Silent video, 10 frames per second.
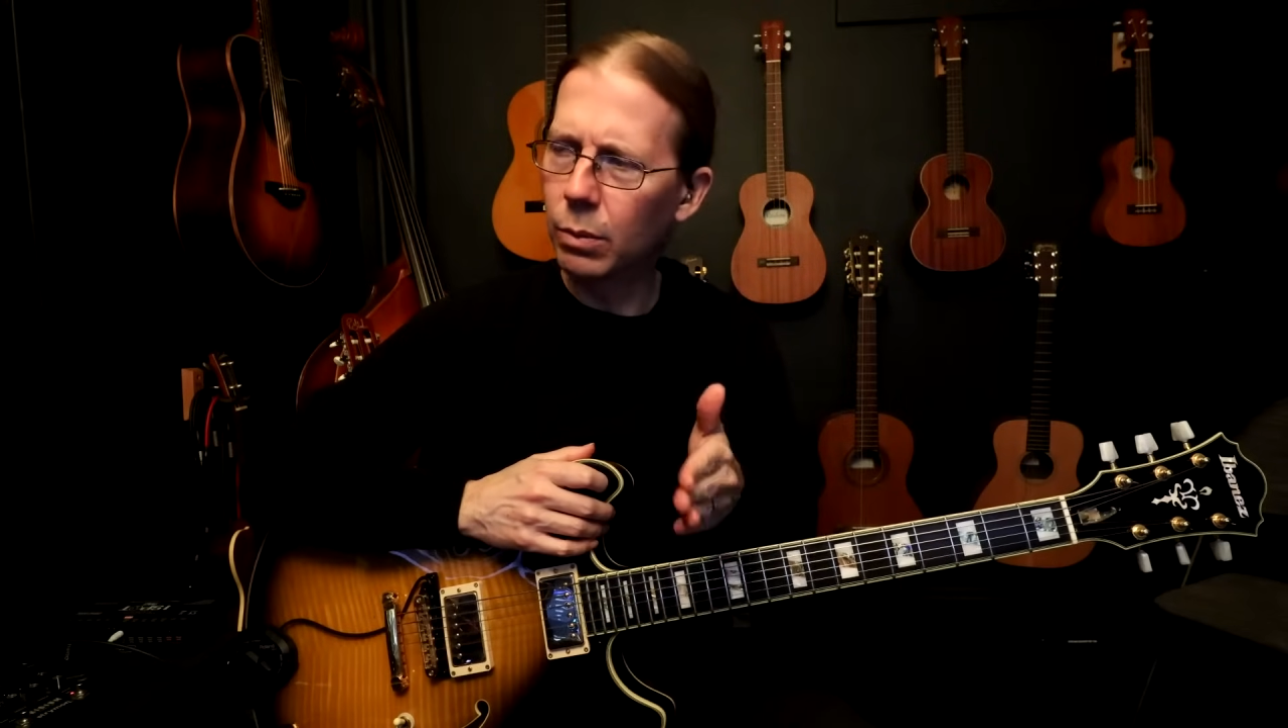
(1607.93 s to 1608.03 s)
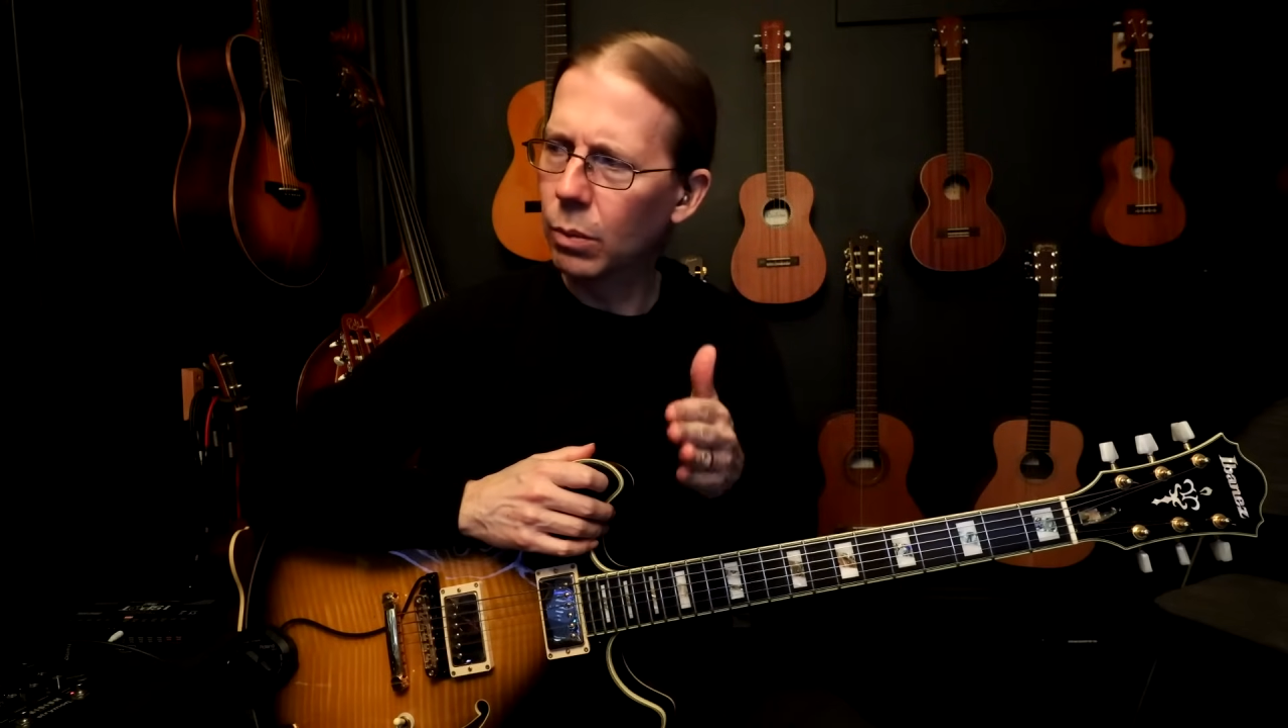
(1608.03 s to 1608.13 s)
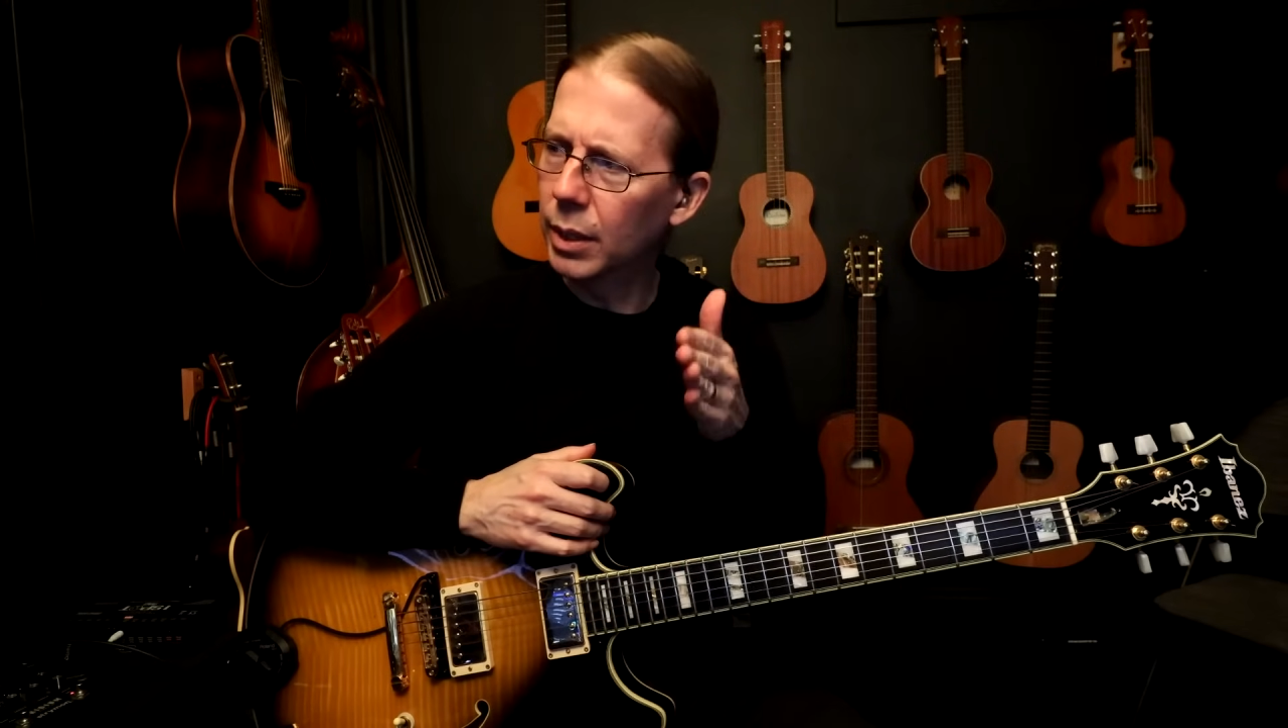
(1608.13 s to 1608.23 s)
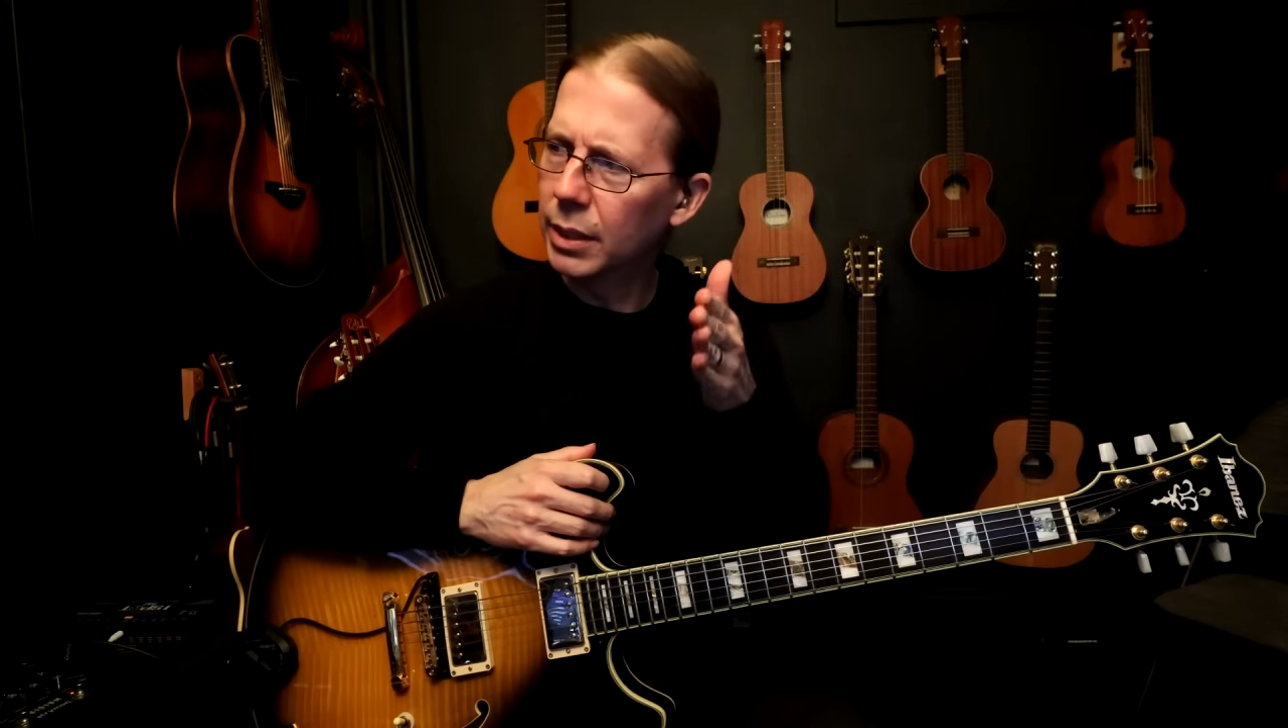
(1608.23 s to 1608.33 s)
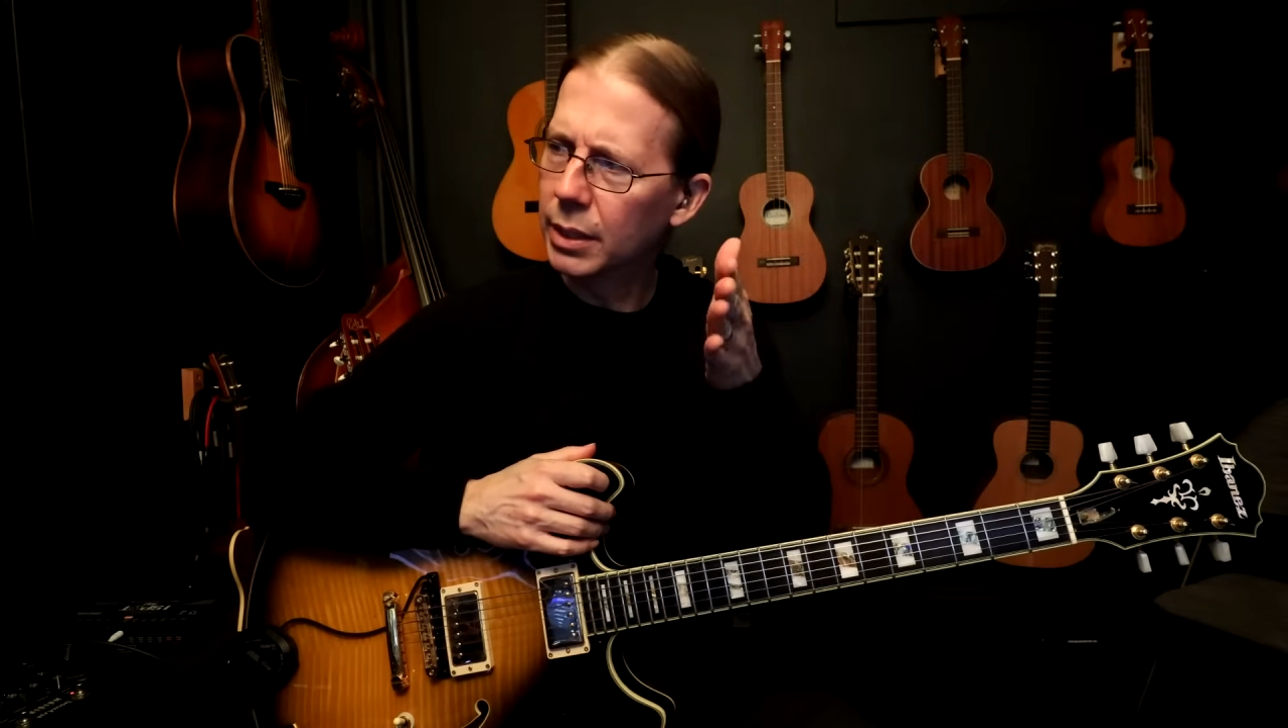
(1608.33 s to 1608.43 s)

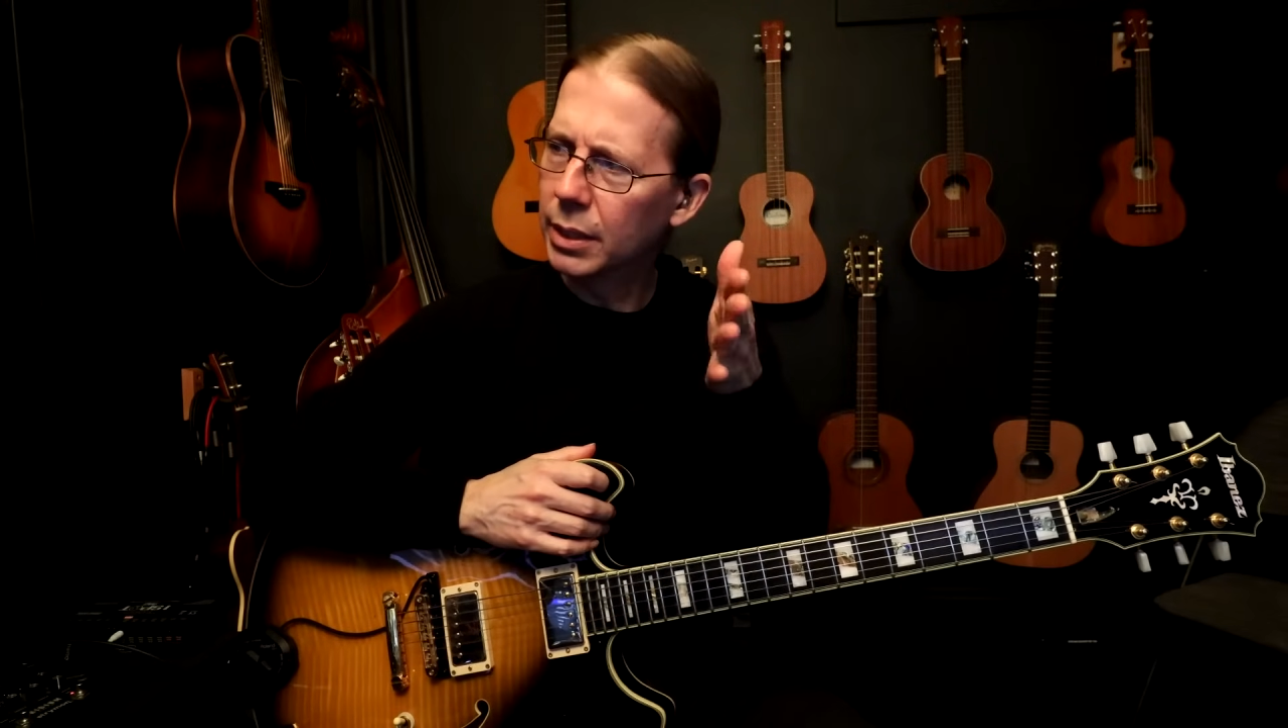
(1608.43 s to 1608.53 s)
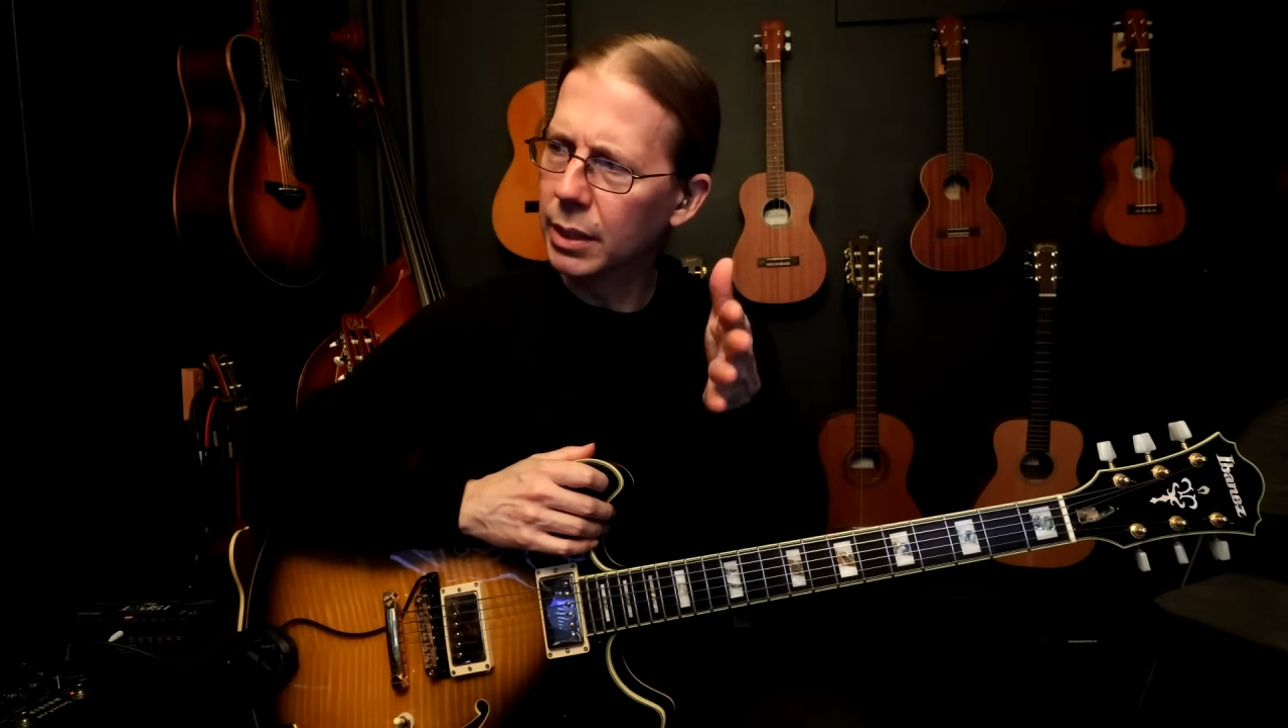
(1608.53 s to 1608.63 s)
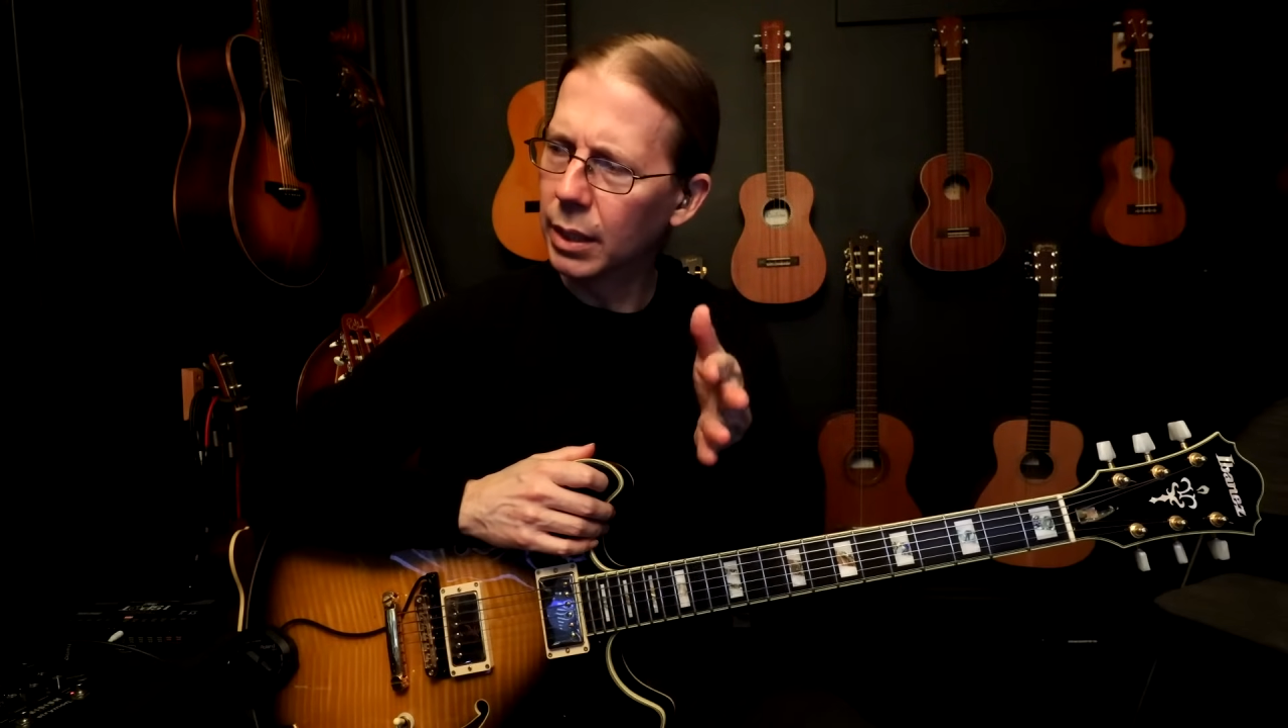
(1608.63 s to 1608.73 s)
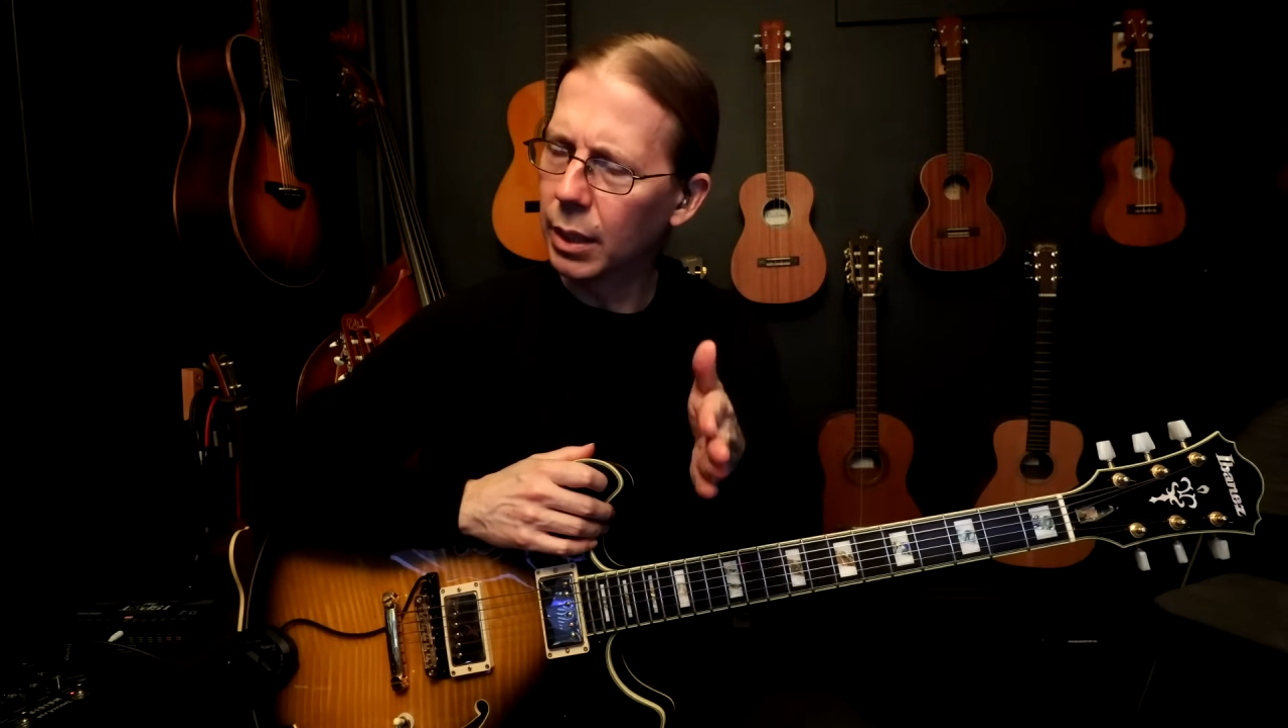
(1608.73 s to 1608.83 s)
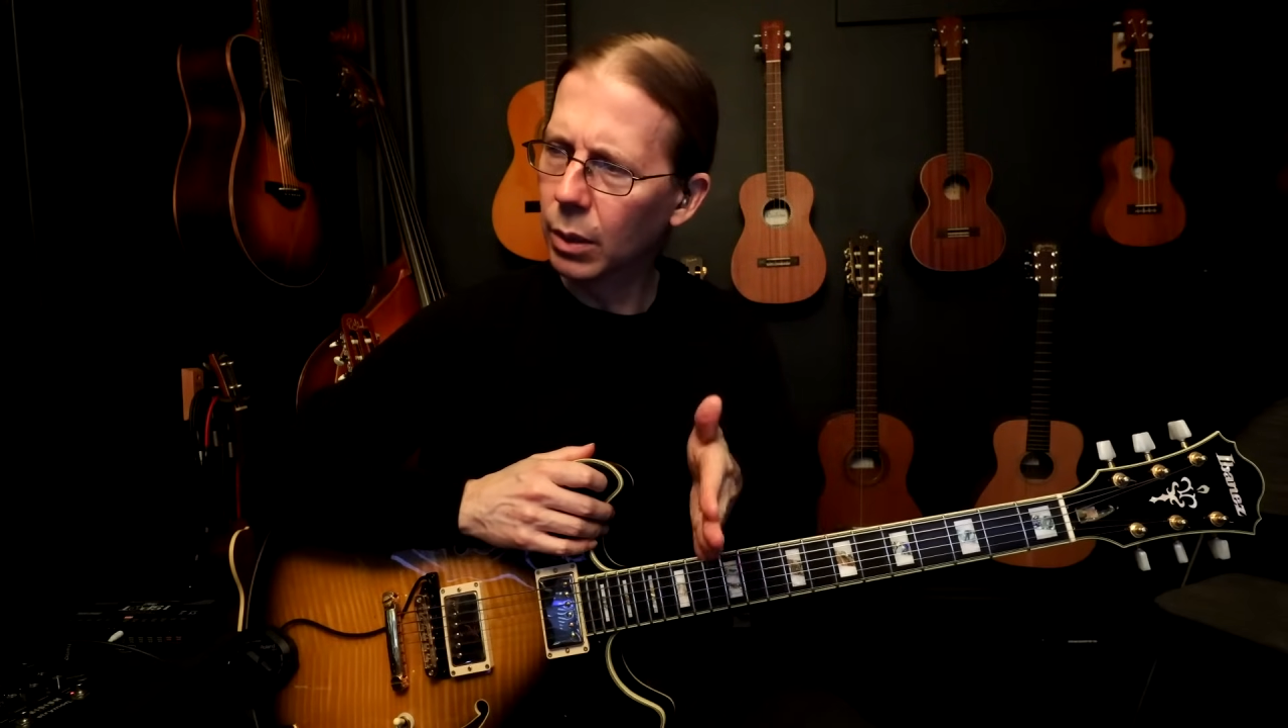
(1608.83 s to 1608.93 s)
what's